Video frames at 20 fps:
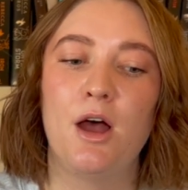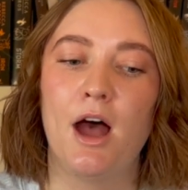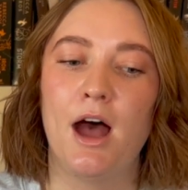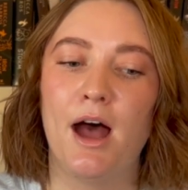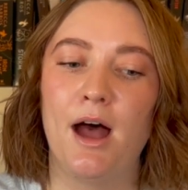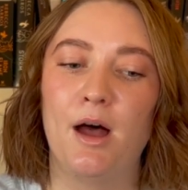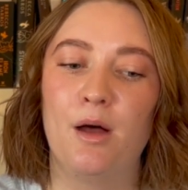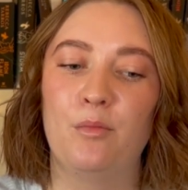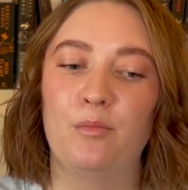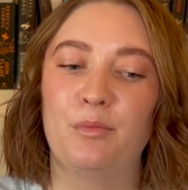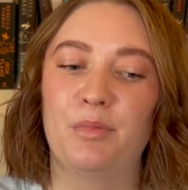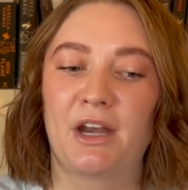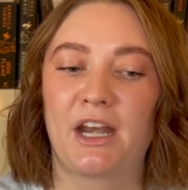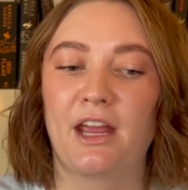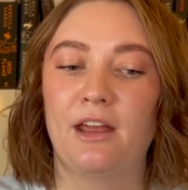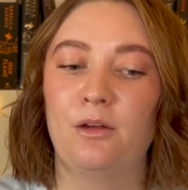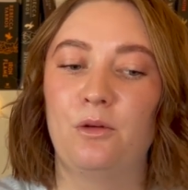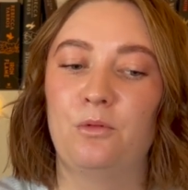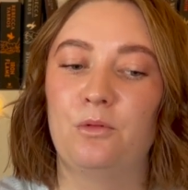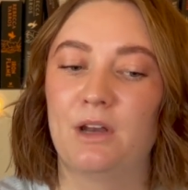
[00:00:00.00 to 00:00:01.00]

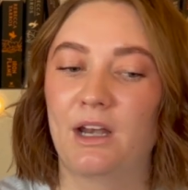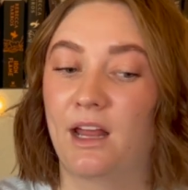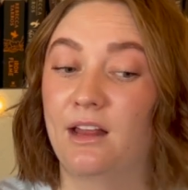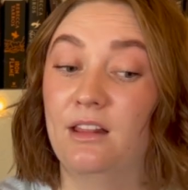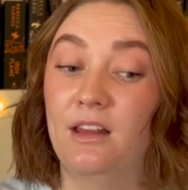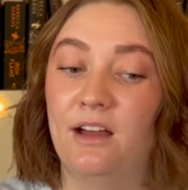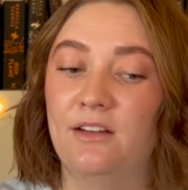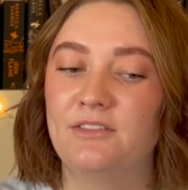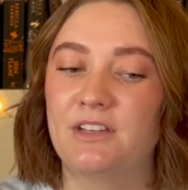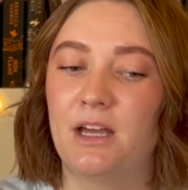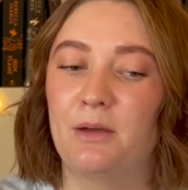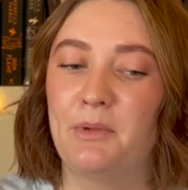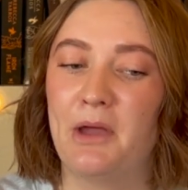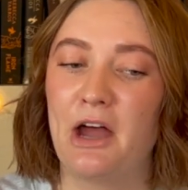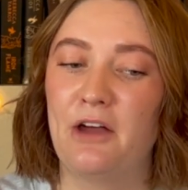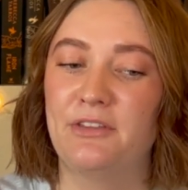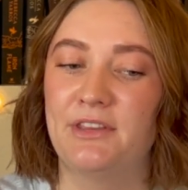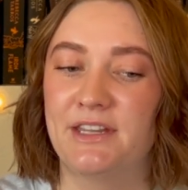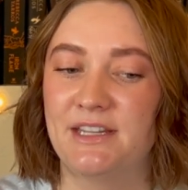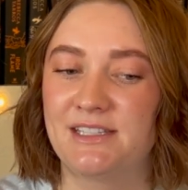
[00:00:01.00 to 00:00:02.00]
But what I loved
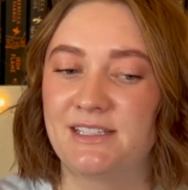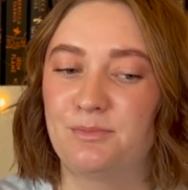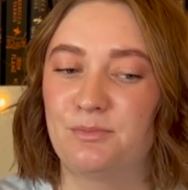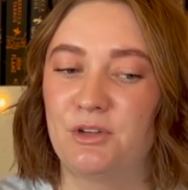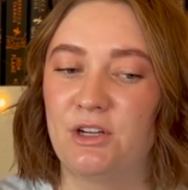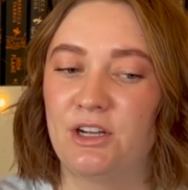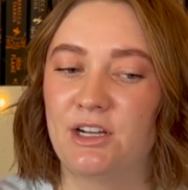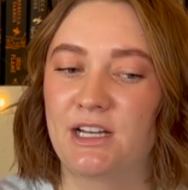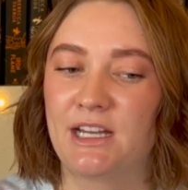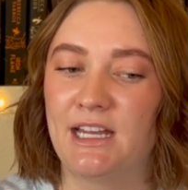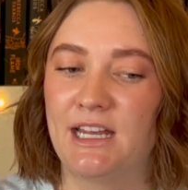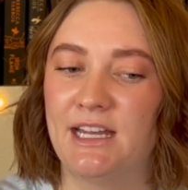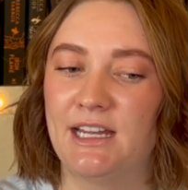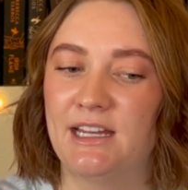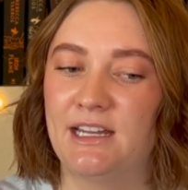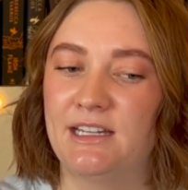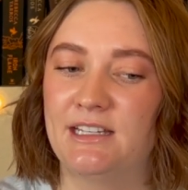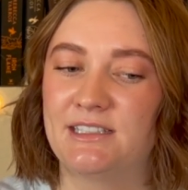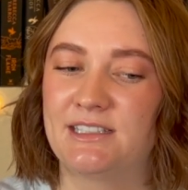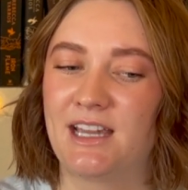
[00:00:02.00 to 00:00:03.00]
about this book
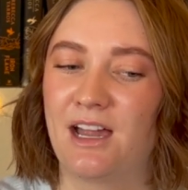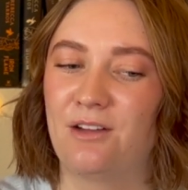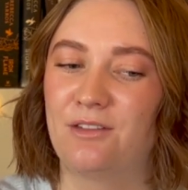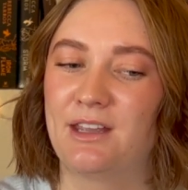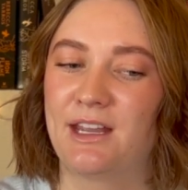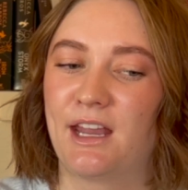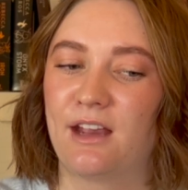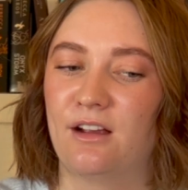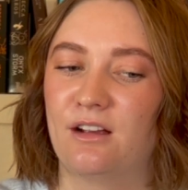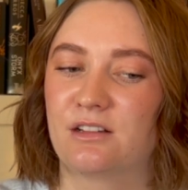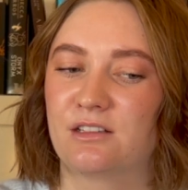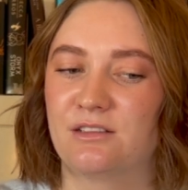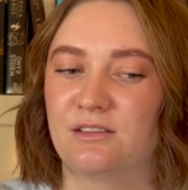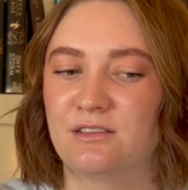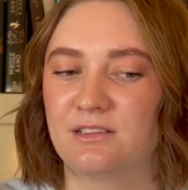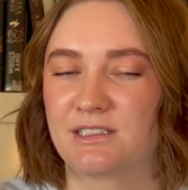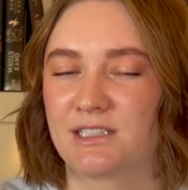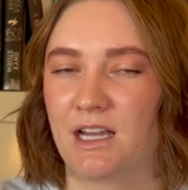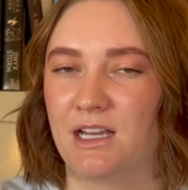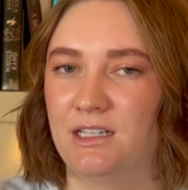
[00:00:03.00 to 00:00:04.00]
is how the
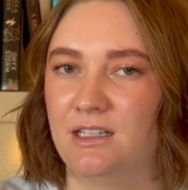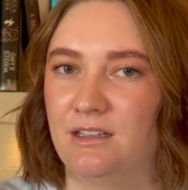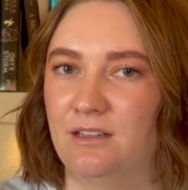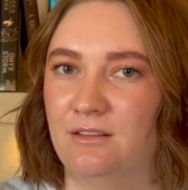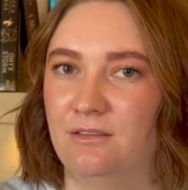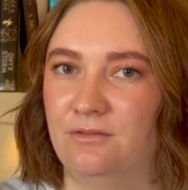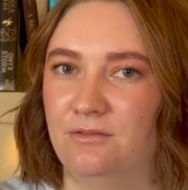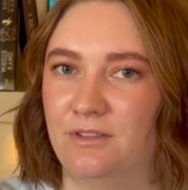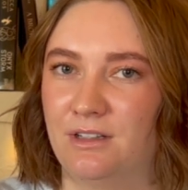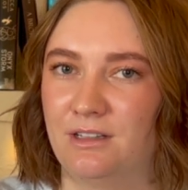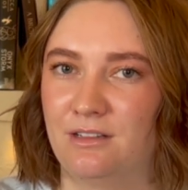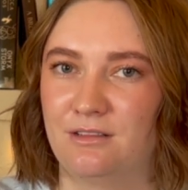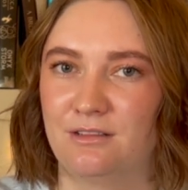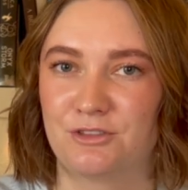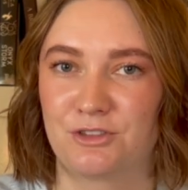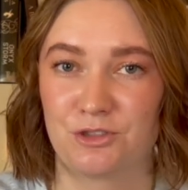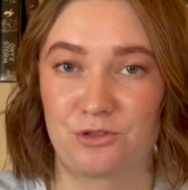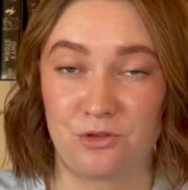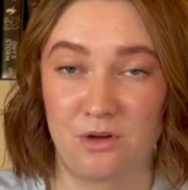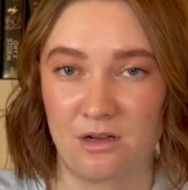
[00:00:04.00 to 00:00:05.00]
characters kind of
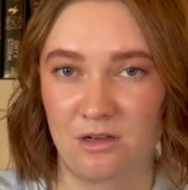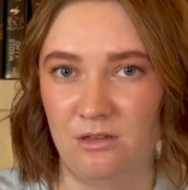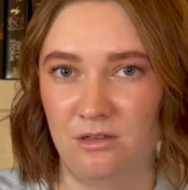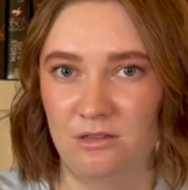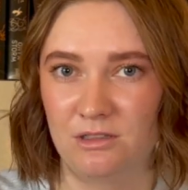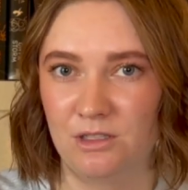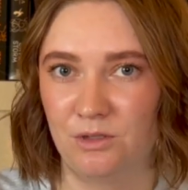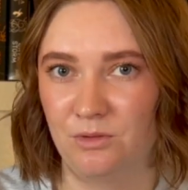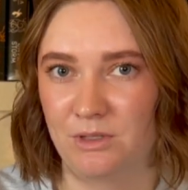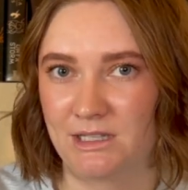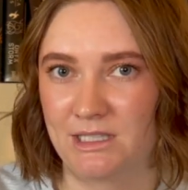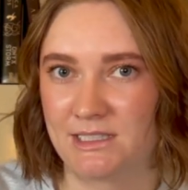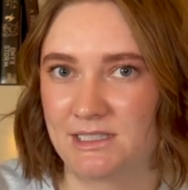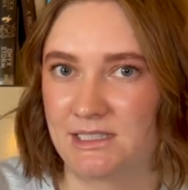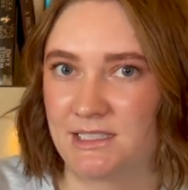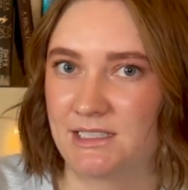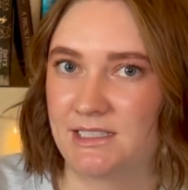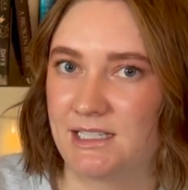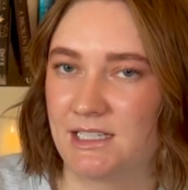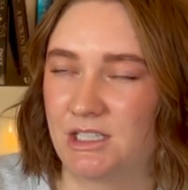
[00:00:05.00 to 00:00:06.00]
struggled with this
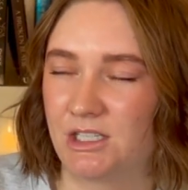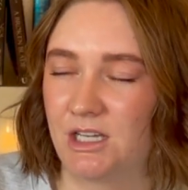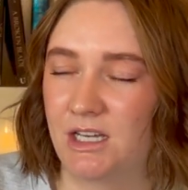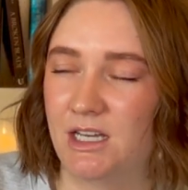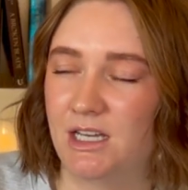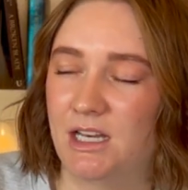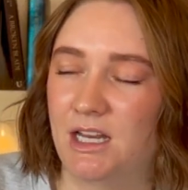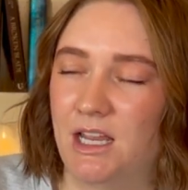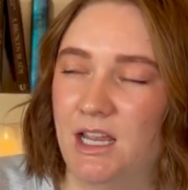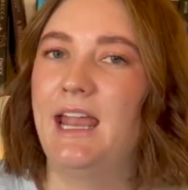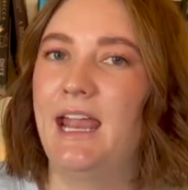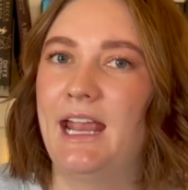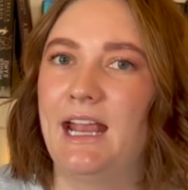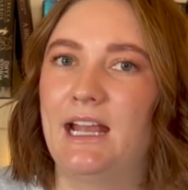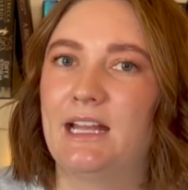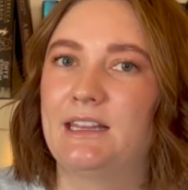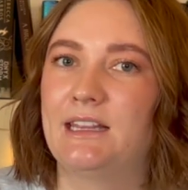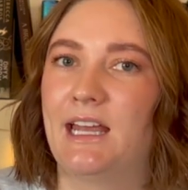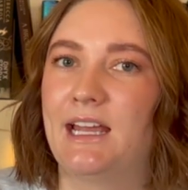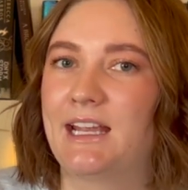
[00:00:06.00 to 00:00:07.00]
decision,
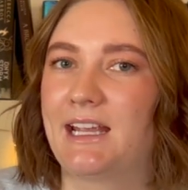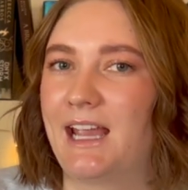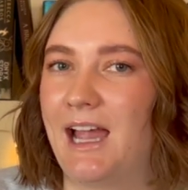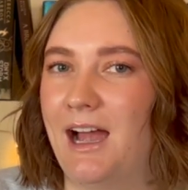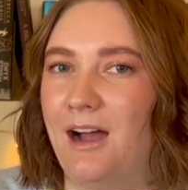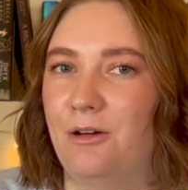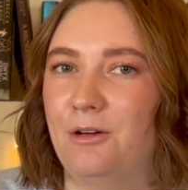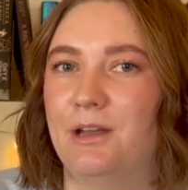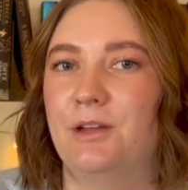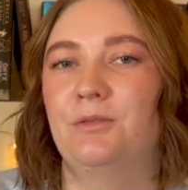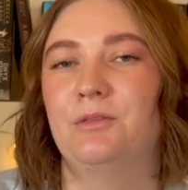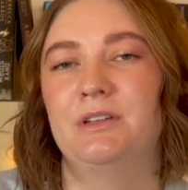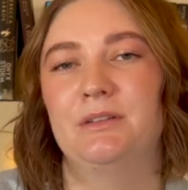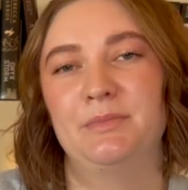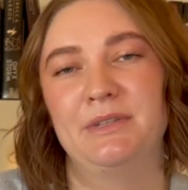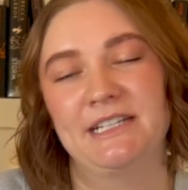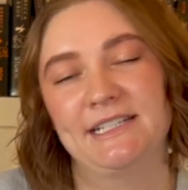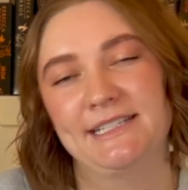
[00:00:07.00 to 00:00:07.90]
and like how it would be